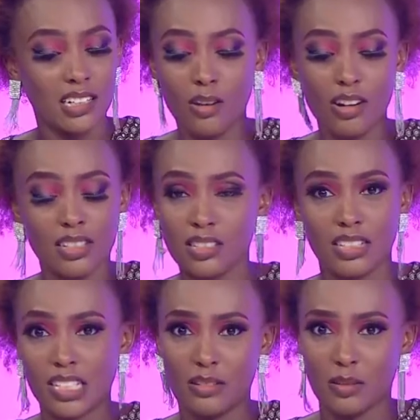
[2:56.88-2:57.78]
Don't
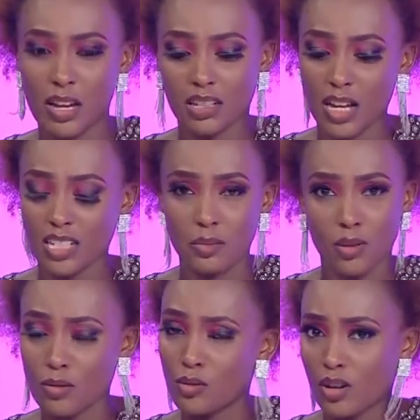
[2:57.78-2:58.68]
disrespect me at
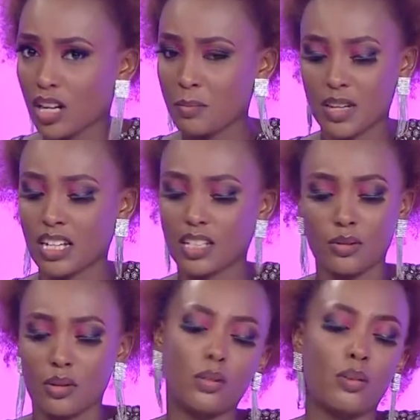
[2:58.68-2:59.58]
because unaona nikasa
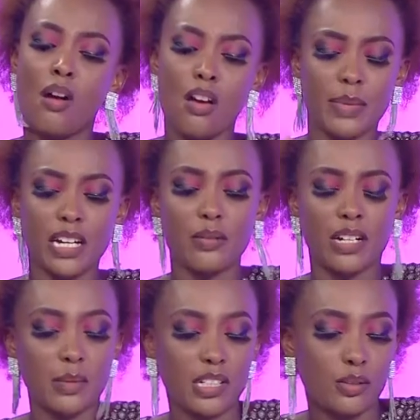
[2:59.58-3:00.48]
kidogo. But anyway,
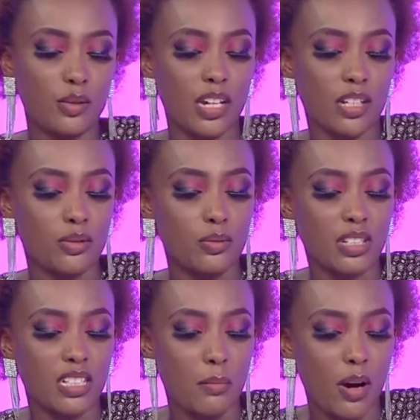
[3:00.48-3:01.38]
let me take you to our next story, which
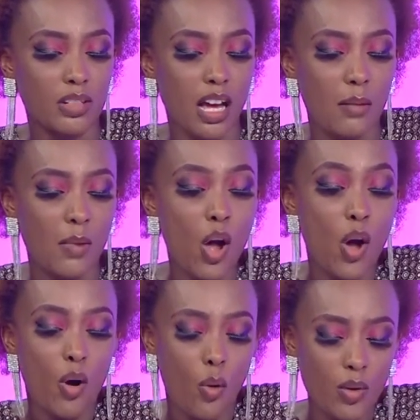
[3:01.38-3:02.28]
is about
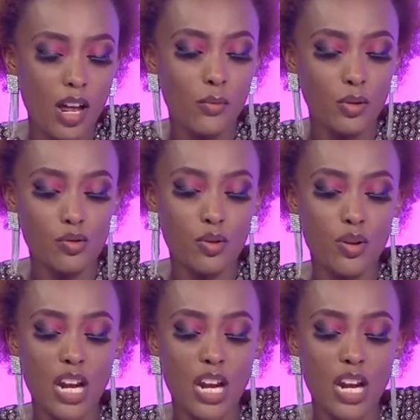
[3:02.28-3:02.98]
Huda Monroe.